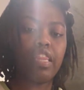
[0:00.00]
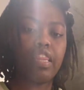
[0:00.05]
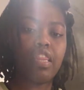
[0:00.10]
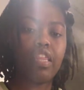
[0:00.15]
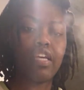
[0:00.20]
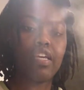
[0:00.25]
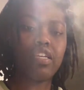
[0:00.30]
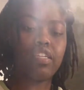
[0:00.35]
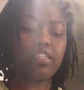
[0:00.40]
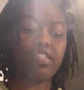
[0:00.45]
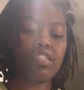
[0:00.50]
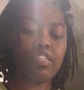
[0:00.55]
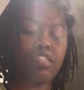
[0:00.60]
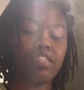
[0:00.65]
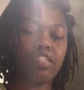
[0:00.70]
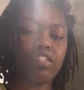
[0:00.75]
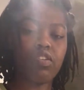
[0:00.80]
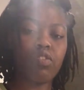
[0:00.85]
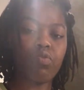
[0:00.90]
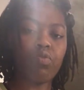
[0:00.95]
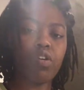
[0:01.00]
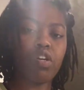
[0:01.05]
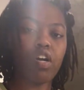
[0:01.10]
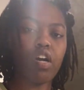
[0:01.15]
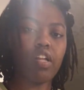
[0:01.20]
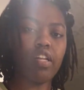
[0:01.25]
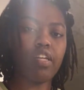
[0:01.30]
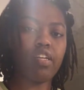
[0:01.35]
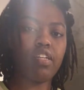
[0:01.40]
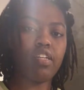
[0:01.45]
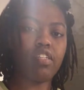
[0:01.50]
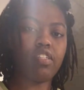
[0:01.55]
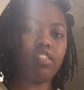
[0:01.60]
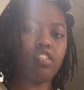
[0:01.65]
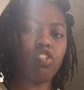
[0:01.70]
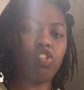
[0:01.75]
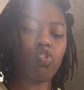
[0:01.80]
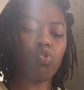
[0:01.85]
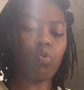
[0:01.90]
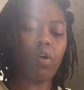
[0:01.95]
this, we call it
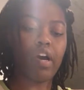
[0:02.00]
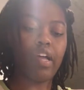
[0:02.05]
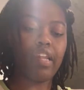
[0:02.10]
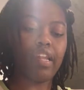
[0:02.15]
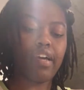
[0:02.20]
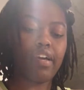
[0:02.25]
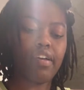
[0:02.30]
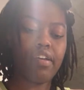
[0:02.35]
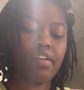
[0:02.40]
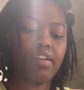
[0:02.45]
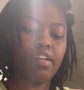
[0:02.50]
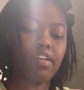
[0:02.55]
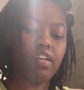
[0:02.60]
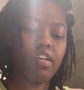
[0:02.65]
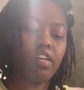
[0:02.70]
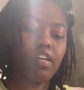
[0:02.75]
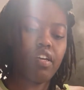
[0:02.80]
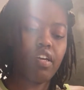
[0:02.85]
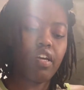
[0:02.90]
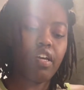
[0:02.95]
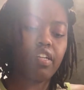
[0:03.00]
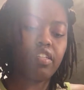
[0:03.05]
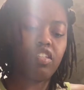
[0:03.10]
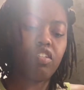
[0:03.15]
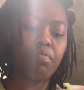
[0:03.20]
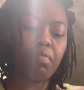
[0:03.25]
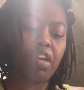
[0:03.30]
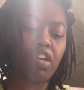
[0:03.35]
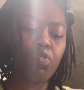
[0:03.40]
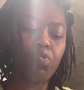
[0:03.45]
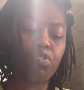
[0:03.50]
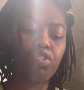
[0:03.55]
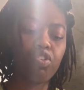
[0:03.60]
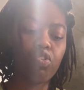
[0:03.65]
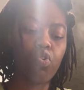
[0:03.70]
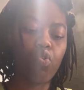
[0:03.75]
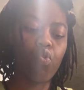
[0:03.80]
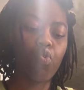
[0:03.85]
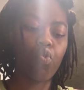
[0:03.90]
isichwala. It's made with